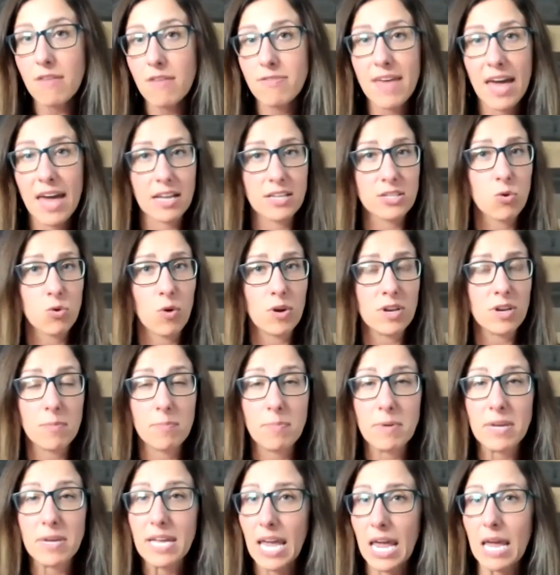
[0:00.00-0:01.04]
that is going to
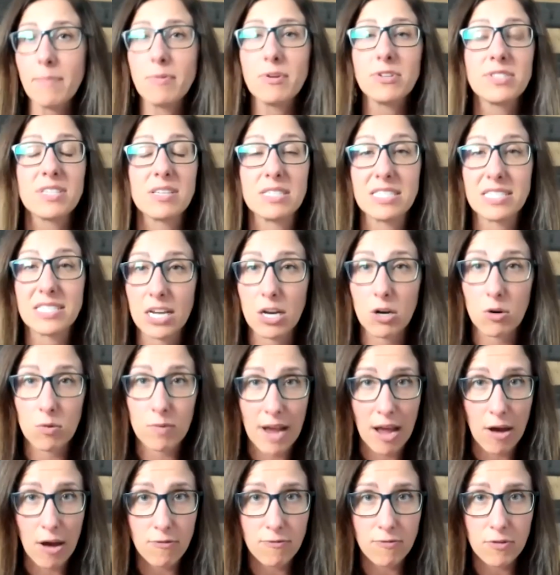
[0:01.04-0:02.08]
be able to stick
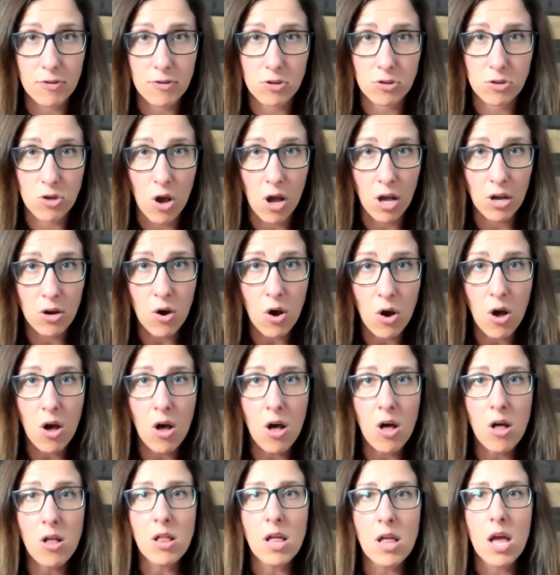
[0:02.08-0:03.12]
around for the long
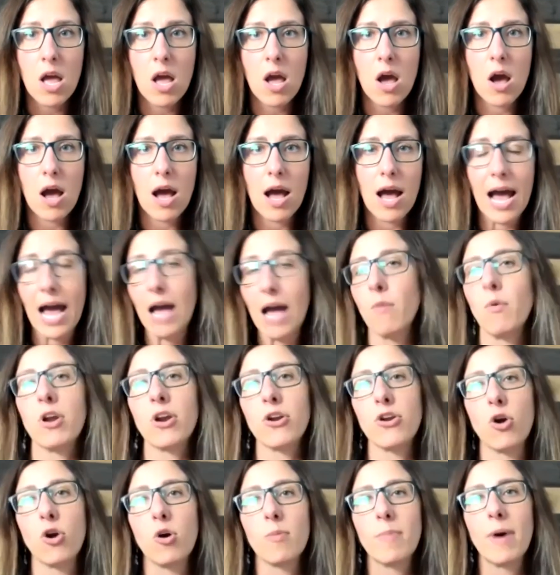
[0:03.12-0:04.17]
haul, I want
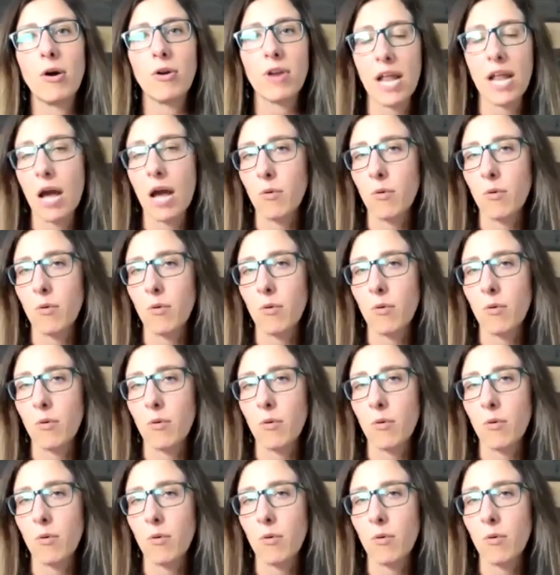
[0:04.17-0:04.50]
to know about it.